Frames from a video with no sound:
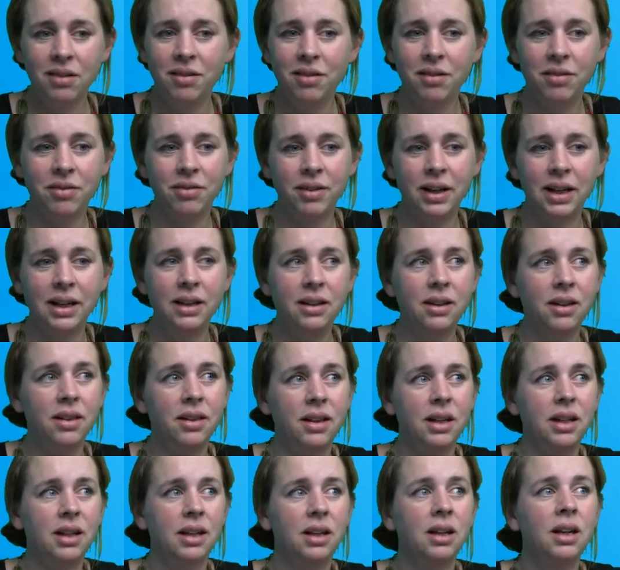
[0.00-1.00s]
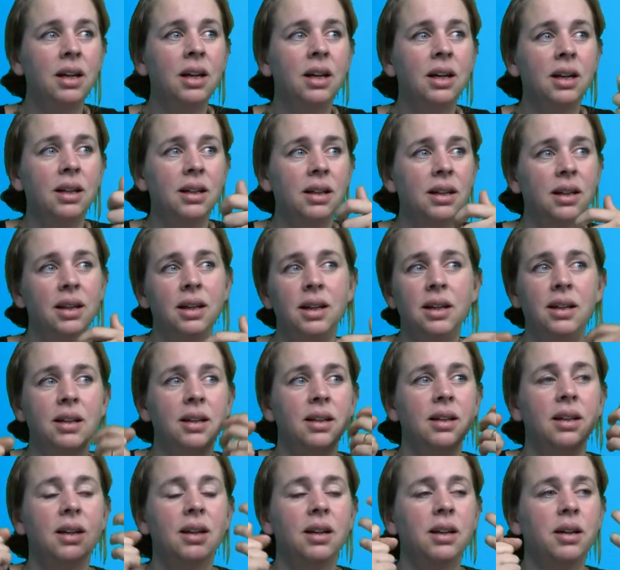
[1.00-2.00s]
find a thing
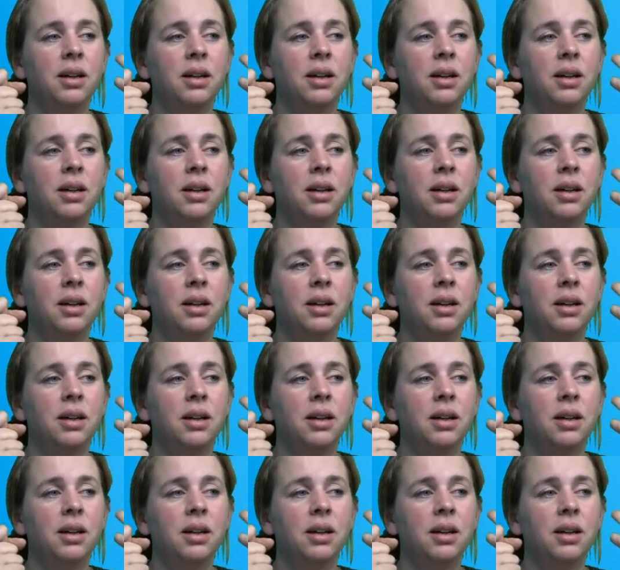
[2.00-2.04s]
then